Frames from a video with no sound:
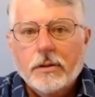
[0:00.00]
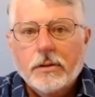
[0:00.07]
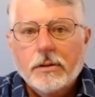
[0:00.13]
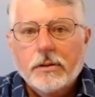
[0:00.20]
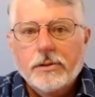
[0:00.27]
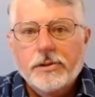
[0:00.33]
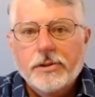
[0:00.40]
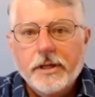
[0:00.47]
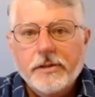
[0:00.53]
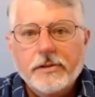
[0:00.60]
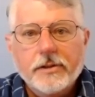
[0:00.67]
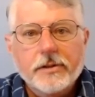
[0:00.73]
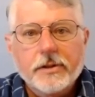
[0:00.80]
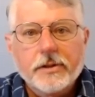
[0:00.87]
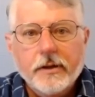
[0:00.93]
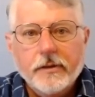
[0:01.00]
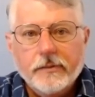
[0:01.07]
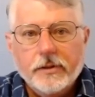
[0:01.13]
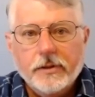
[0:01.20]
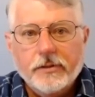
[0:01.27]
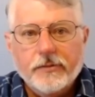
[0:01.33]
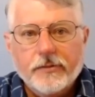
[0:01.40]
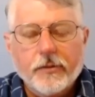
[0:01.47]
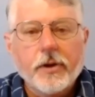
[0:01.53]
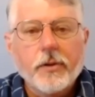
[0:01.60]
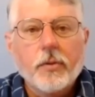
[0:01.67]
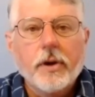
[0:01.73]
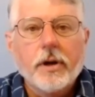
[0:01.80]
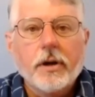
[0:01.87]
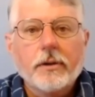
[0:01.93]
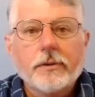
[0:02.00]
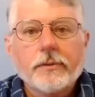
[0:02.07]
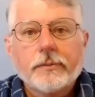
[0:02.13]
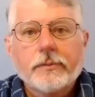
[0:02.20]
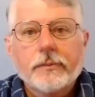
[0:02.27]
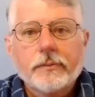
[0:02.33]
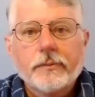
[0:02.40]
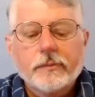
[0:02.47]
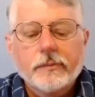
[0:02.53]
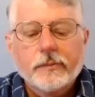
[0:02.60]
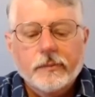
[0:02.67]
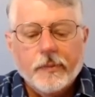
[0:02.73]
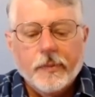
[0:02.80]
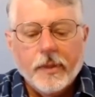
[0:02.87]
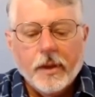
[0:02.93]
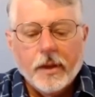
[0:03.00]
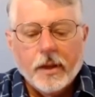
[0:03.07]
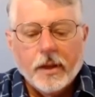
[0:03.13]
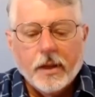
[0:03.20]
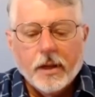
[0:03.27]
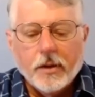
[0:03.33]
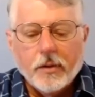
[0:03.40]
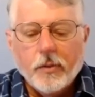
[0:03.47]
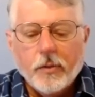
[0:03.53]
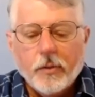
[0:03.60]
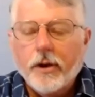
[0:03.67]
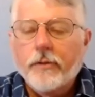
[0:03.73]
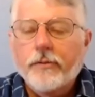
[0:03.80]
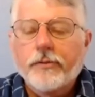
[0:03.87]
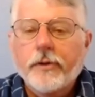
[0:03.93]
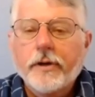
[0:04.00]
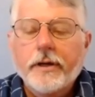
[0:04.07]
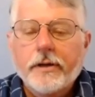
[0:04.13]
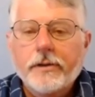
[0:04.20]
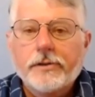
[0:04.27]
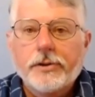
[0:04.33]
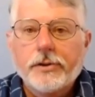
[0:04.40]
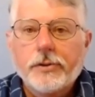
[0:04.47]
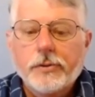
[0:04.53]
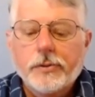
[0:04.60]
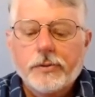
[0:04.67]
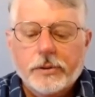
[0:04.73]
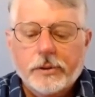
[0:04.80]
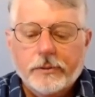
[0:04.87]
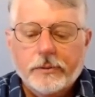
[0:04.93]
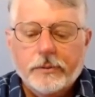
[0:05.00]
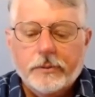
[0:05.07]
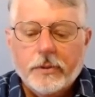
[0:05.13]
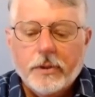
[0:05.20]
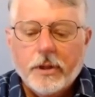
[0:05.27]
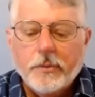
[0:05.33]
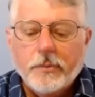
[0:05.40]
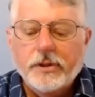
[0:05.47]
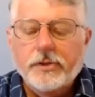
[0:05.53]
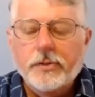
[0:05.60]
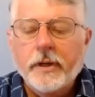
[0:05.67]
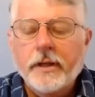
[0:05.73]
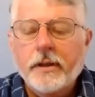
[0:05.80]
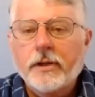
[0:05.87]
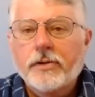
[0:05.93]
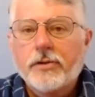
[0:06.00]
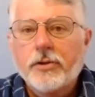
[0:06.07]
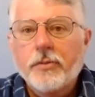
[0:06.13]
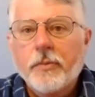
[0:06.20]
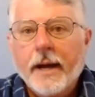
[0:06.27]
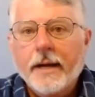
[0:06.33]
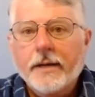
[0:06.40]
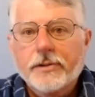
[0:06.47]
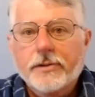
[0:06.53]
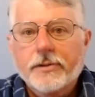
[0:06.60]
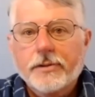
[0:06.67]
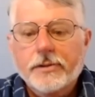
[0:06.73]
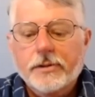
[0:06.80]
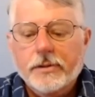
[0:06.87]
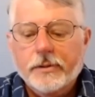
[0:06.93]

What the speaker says: Jesus gives us free will. We are free to choose between the two masters.